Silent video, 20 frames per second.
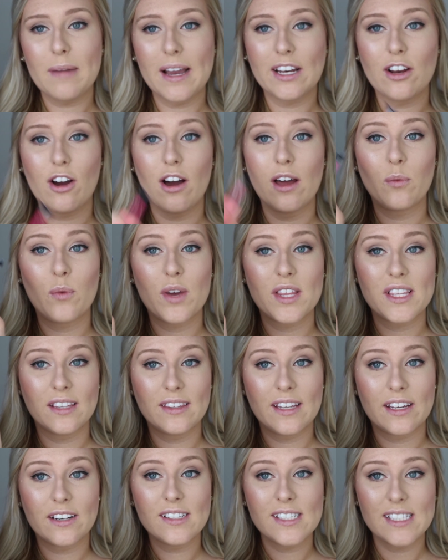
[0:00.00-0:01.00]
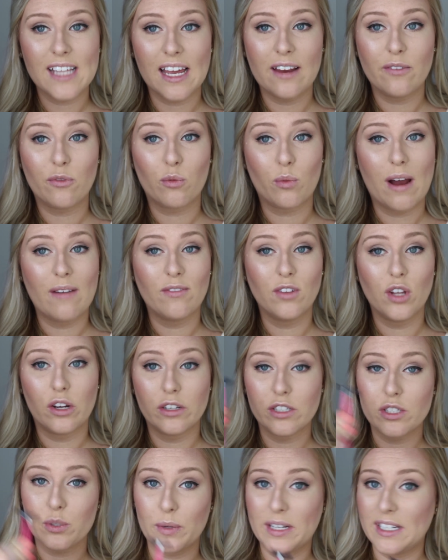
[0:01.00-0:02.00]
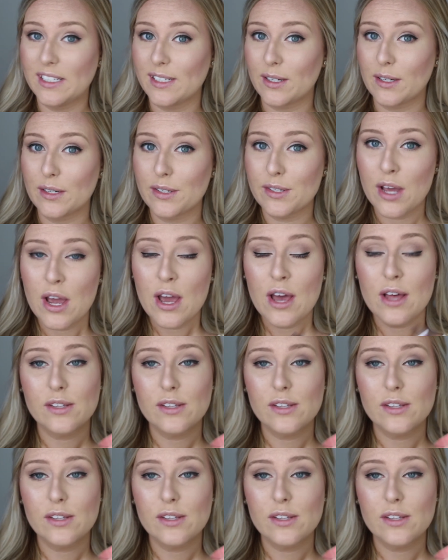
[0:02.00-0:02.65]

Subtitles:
mine on with a little set of Revlon tweezers.